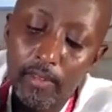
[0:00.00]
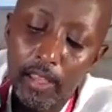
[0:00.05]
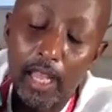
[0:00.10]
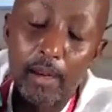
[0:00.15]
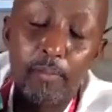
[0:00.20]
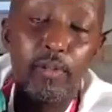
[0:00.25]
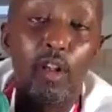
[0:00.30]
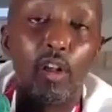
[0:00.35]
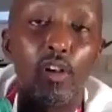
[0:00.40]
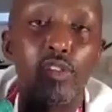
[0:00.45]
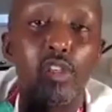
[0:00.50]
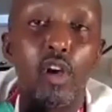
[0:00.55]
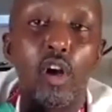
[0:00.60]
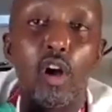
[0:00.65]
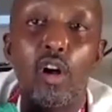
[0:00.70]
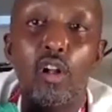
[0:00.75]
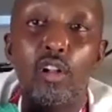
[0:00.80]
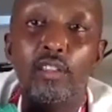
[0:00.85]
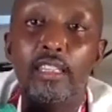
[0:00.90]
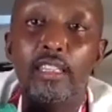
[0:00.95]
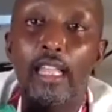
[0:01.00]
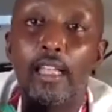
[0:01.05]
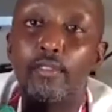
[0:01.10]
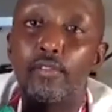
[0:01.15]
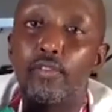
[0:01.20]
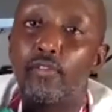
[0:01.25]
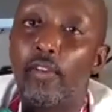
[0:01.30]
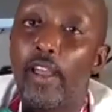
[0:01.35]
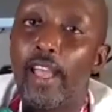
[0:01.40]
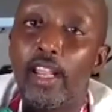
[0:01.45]
And because all that
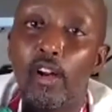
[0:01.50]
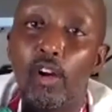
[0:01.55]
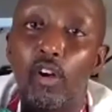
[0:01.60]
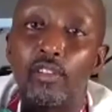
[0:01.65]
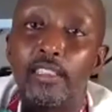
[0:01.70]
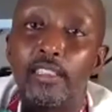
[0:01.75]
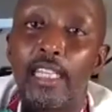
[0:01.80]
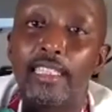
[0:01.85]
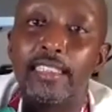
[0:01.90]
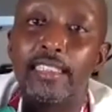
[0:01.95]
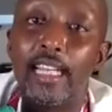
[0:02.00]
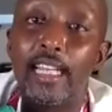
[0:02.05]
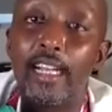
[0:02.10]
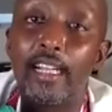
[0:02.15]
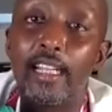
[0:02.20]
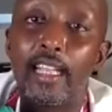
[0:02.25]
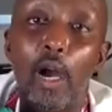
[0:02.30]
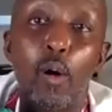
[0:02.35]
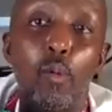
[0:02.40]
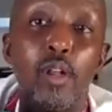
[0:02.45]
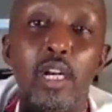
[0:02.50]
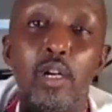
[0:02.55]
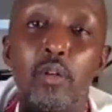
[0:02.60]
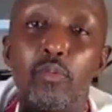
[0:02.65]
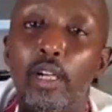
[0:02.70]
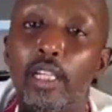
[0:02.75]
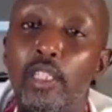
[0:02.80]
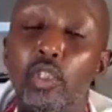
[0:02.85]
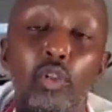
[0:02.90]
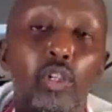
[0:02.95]
fat on that duck, I wanna
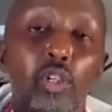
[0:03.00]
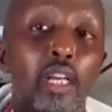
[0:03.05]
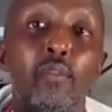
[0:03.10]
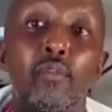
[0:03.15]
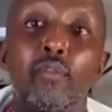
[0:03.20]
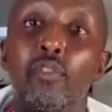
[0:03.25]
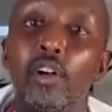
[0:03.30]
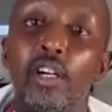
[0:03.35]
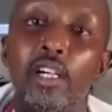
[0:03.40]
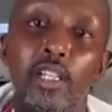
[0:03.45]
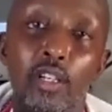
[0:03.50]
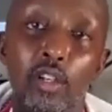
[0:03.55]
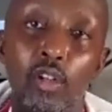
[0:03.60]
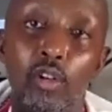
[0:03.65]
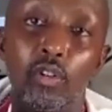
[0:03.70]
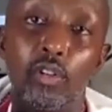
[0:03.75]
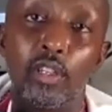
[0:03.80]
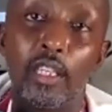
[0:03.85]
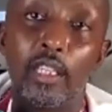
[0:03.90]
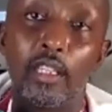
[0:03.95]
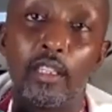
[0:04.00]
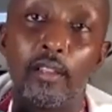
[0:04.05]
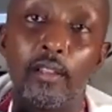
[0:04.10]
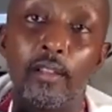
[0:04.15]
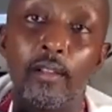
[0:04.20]
render in a very low heat.